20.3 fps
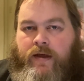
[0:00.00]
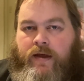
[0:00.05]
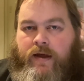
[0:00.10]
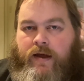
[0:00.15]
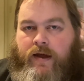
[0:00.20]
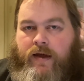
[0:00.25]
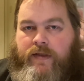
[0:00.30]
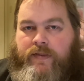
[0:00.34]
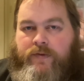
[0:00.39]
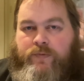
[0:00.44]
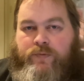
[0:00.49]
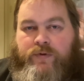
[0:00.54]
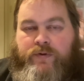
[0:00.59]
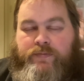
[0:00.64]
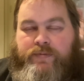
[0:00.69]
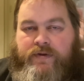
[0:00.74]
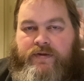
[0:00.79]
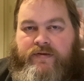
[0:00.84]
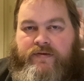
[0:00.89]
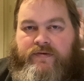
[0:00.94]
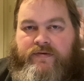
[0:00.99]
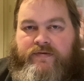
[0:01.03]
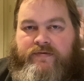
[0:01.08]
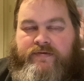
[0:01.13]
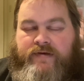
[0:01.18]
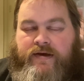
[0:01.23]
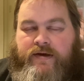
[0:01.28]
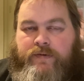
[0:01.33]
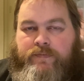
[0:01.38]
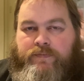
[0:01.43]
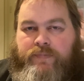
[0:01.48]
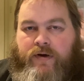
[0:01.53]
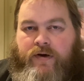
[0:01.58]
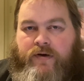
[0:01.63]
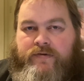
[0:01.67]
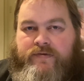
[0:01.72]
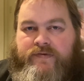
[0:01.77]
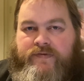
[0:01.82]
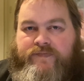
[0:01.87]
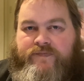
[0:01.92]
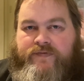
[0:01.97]
There will be the second
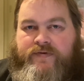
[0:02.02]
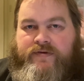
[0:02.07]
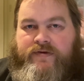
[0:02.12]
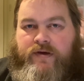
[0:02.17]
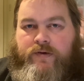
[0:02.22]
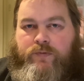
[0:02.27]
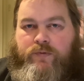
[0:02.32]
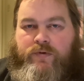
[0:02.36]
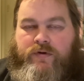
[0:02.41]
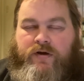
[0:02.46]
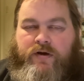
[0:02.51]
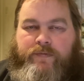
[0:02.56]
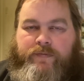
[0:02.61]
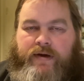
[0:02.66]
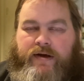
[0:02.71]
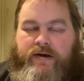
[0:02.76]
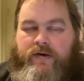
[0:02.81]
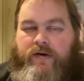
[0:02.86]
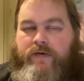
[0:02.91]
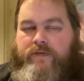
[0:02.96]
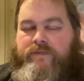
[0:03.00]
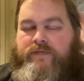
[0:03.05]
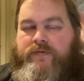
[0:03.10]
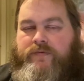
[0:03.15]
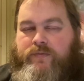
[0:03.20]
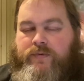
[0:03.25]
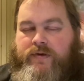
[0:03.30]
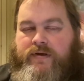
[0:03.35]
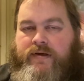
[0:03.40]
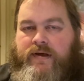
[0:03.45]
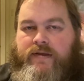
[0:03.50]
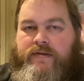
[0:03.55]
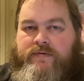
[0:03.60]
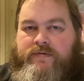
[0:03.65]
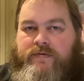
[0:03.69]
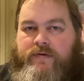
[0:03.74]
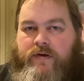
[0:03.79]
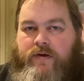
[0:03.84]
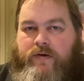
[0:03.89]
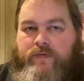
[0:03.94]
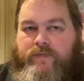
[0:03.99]
part of the video will come out over the weekend,
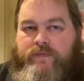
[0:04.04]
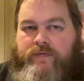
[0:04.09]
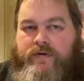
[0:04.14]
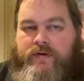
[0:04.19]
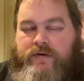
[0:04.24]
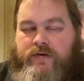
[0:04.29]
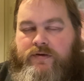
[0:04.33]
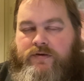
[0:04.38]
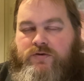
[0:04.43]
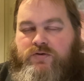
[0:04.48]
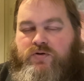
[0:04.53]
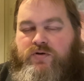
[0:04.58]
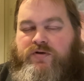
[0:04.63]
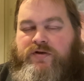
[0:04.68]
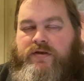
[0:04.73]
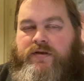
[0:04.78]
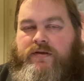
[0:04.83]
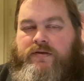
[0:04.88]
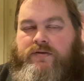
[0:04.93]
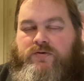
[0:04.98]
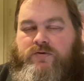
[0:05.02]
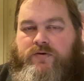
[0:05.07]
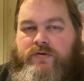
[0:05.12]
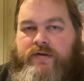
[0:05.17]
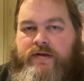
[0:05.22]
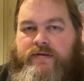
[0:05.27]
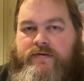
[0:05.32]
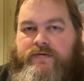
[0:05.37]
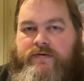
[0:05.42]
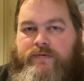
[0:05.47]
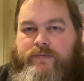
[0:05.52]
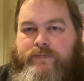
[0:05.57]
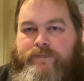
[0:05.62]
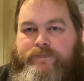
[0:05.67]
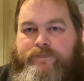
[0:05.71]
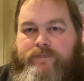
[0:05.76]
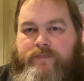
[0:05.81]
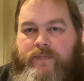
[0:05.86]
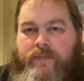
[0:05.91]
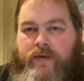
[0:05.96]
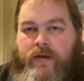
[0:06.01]
so hopefully you can enjoy that too.
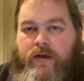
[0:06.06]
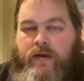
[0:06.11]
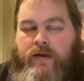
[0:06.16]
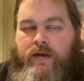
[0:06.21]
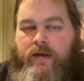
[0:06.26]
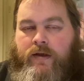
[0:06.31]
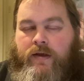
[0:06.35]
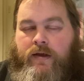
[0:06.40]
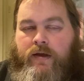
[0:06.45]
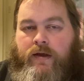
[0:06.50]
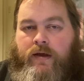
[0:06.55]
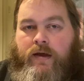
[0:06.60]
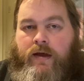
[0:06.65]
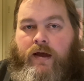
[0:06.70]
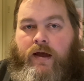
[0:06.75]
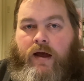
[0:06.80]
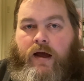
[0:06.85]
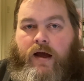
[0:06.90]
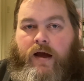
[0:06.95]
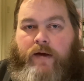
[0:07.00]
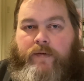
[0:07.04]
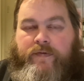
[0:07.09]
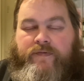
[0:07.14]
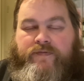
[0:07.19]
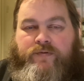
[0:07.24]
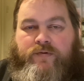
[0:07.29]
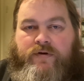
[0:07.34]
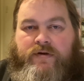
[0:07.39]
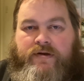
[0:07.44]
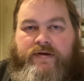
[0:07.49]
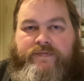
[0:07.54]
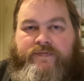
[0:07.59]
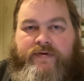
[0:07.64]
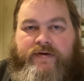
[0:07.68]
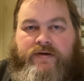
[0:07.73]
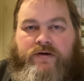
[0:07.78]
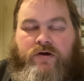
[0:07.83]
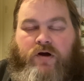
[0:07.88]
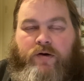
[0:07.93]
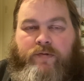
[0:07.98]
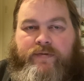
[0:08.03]
If you want to leave
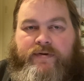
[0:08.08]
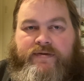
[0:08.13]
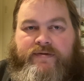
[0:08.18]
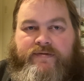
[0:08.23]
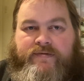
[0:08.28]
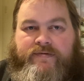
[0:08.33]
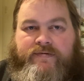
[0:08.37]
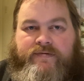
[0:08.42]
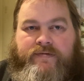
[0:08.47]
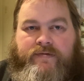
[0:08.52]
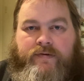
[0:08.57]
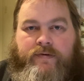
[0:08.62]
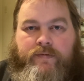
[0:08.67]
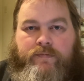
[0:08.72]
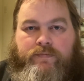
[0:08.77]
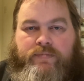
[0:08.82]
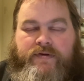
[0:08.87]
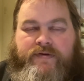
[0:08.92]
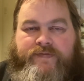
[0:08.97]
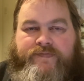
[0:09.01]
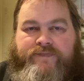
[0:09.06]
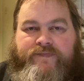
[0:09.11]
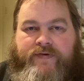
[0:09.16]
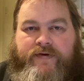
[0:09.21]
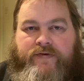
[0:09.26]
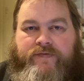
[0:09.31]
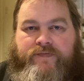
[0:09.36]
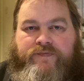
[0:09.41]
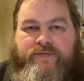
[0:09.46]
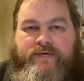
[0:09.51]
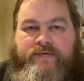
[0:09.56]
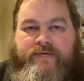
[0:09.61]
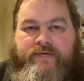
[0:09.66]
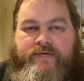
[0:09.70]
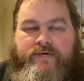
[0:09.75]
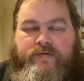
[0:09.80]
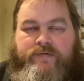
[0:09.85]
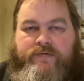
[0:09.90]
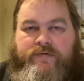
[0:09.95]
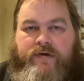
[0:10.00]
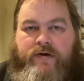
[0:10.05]
any comments, please feel free to
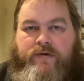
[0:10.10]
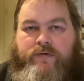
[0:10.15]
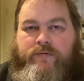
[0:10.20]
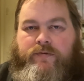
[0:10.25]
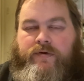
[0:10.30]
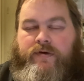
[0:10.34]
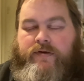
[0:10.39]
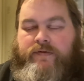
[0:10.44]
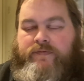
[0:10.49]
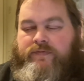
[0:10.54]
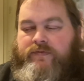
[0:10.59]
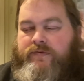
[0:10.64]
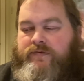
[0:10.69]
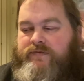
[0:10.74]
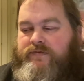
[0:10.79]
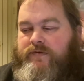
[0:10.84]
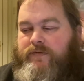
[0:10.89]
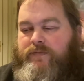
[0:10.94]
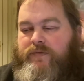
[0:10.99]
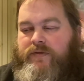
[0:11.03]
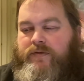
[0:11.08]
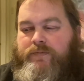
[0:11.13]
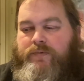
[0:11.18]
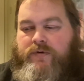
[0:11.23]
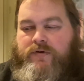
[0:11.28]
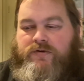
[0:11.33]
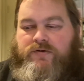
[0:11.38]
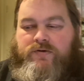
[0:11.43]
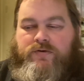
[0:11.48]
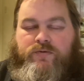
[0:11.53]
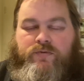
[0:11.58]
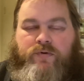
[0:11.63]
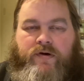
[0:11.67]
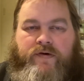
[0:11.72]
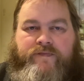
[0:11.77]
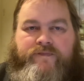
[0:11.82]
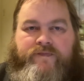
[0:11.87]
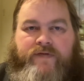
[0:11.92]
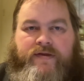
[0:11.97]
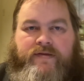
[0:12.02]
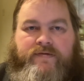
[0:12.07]
do so. If there's some of the books you
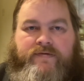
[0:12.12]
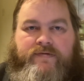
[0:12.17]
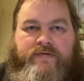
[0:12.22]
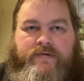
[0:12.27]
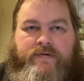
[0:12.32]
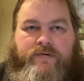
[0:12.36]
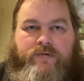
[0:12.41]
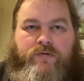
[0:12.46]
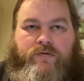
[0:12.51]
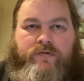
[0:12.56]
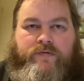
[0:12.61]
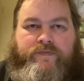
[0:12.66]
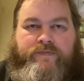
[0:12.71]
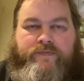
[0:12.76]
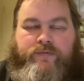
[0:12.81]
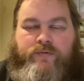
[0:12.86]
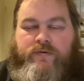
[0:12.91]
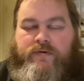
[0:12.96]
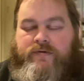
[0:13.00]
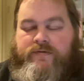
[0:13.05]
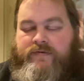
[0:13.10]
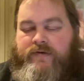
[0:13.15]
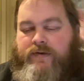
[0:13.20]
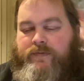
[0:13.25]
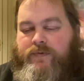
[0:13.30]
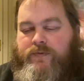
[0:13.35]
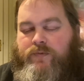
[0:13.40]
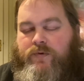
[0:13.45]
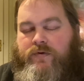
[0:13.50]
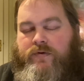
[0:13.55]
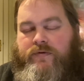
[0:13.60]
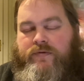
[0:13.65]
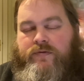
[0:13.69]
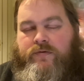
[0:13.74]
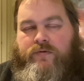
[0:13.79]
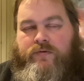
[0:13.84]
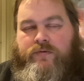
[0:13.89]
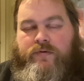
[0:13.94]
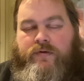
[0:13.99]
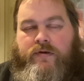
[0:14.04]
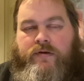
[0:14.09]
quite fancy, or if you want to tell me what you
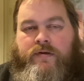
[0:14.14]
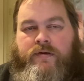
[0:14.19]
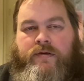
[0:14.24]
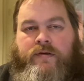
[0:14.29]
thought your